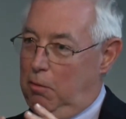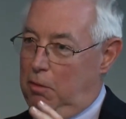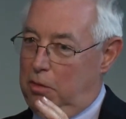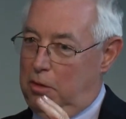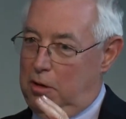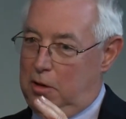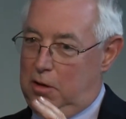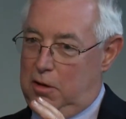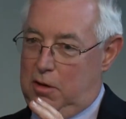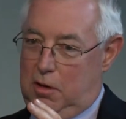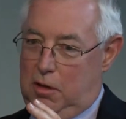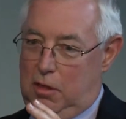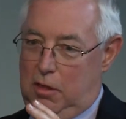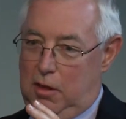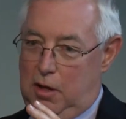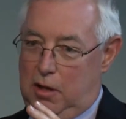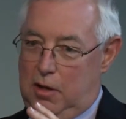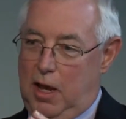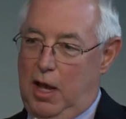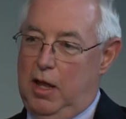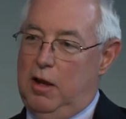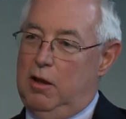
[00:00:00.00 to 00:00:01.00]

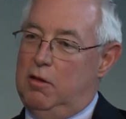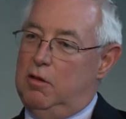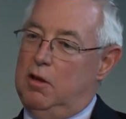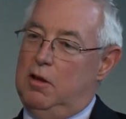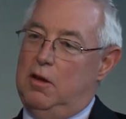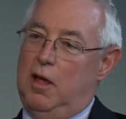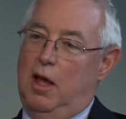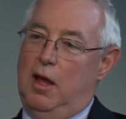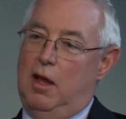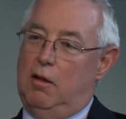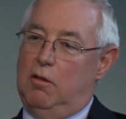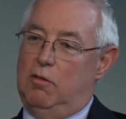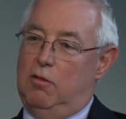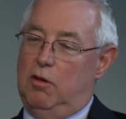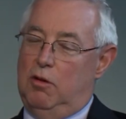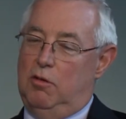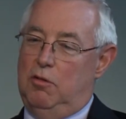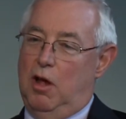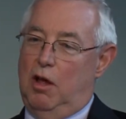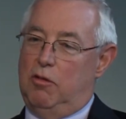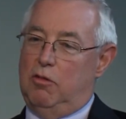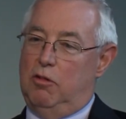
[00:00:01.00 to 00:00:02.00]
The data to date
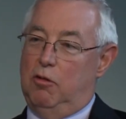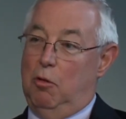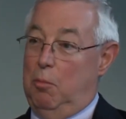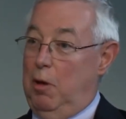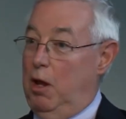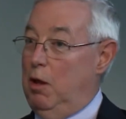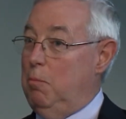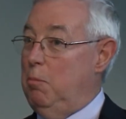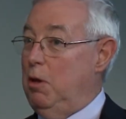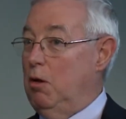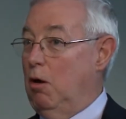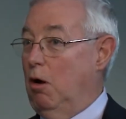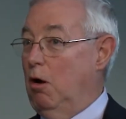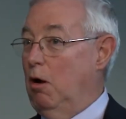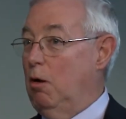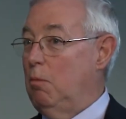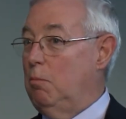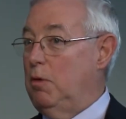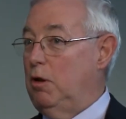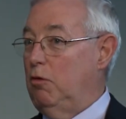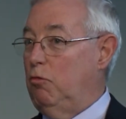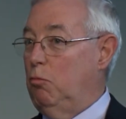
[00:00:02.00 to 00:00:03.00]
suggests there may be
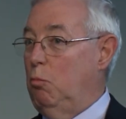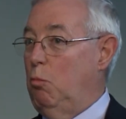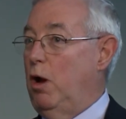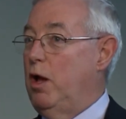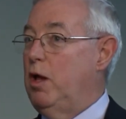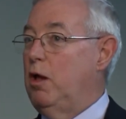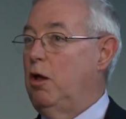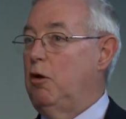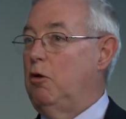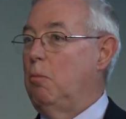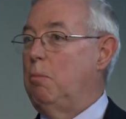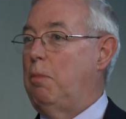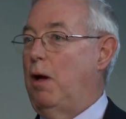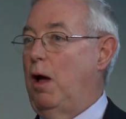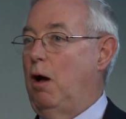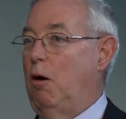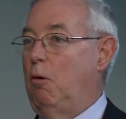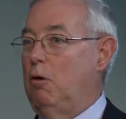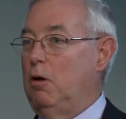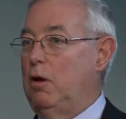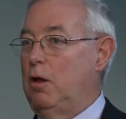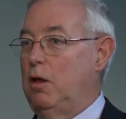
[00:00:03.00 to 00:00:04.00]
harm, but it's way
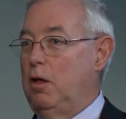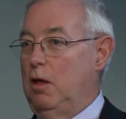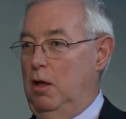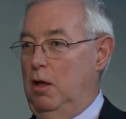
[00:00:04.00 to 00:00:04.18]
underpowered,